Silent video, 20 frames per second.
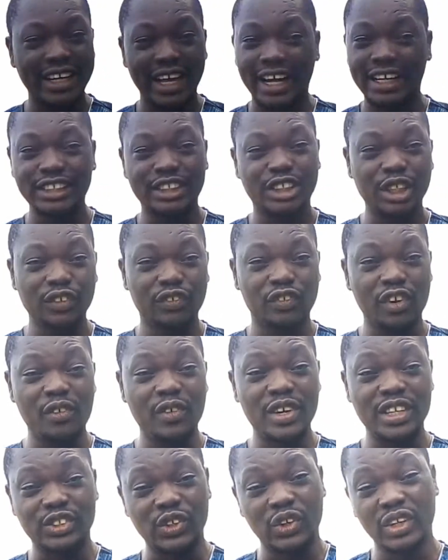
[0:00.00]

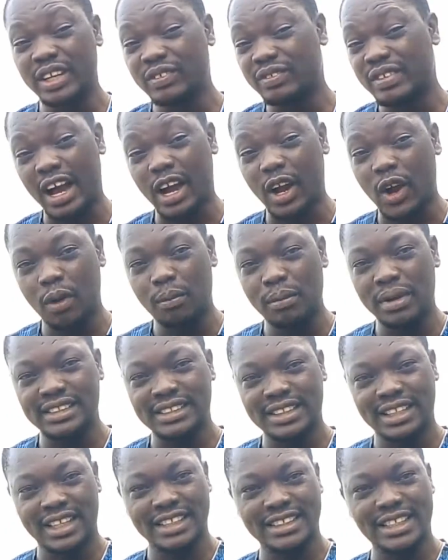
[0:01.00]
LG4We. So leave that
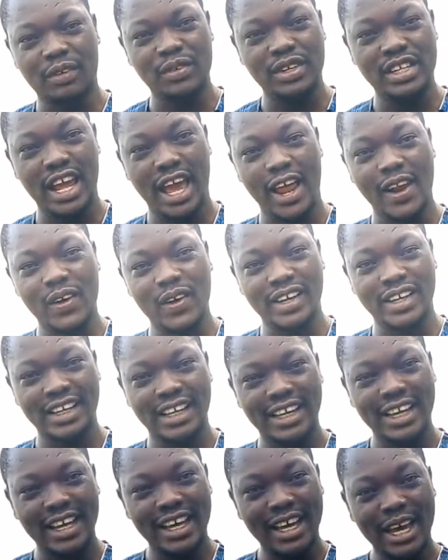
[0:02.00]
comment and let's have a dialogue.
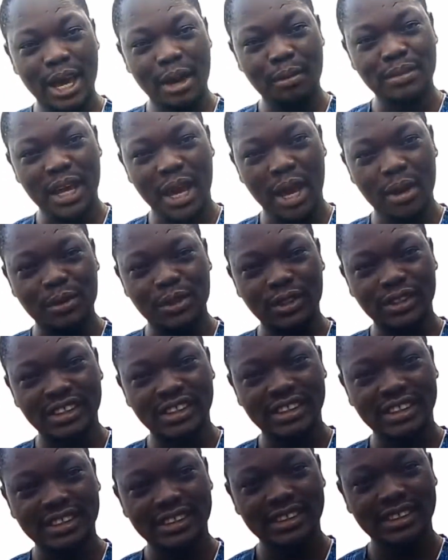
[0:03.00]
I'm
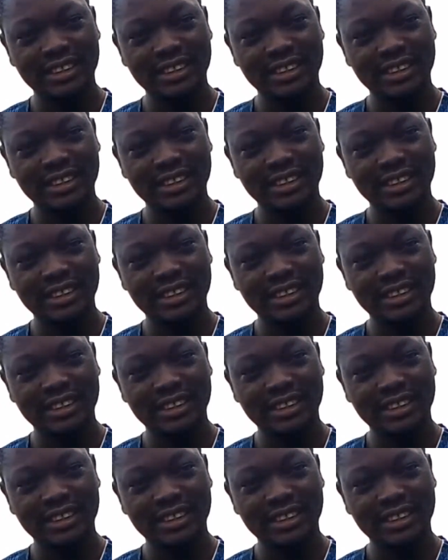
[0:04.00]
Diamond.